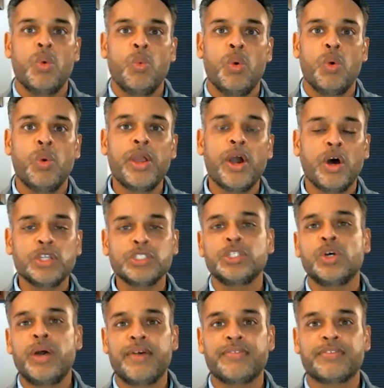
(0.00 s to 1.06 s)
Well, we
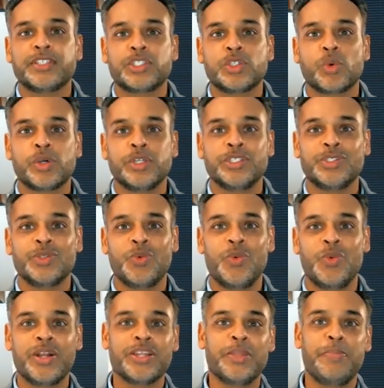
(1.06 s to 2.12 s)
also have to source,
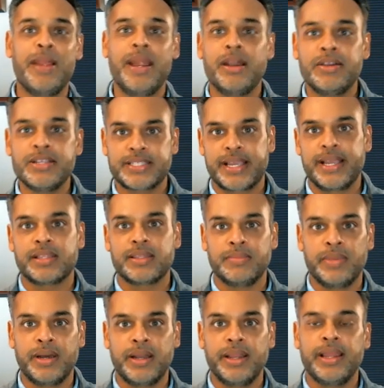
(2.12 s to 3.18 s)
where did the parents get the
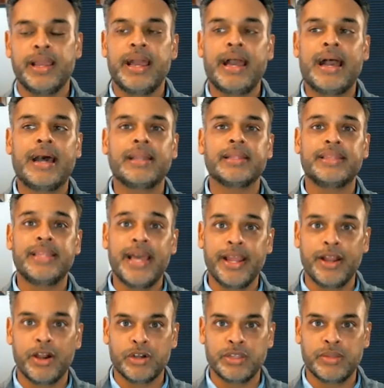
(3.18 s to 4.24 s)
money? How did
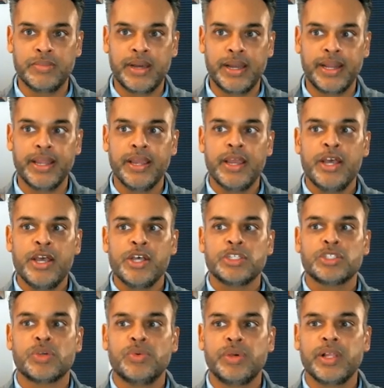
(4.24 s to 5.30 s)
they earn the money?
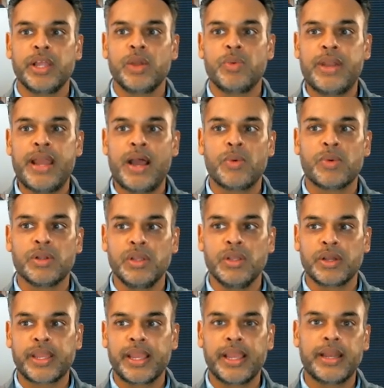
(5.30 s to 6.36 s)
So really now we're
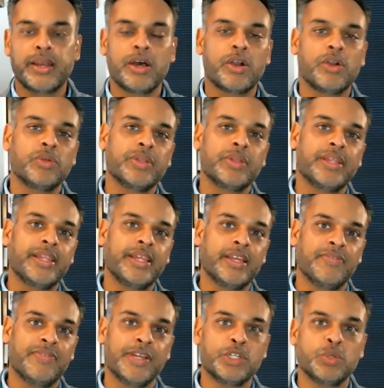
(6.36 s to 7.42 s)
looking at not only the
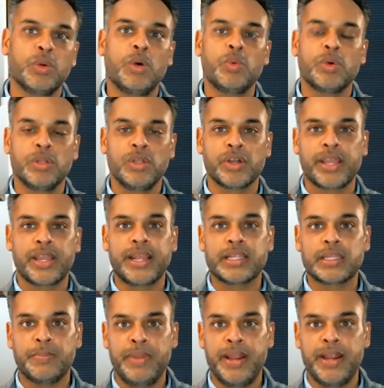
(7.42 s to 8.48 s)
individual, we're looking
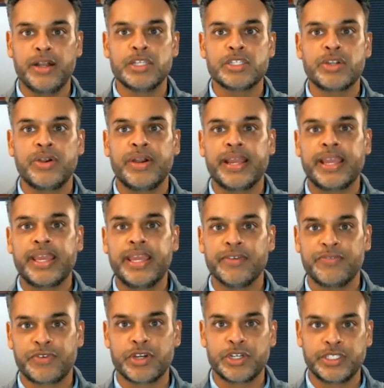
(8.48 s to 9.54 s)
at the parents or any
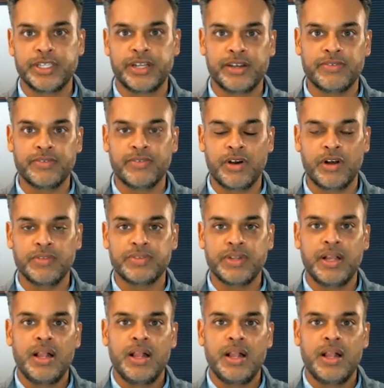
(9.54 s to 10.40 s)
gifters that are involved.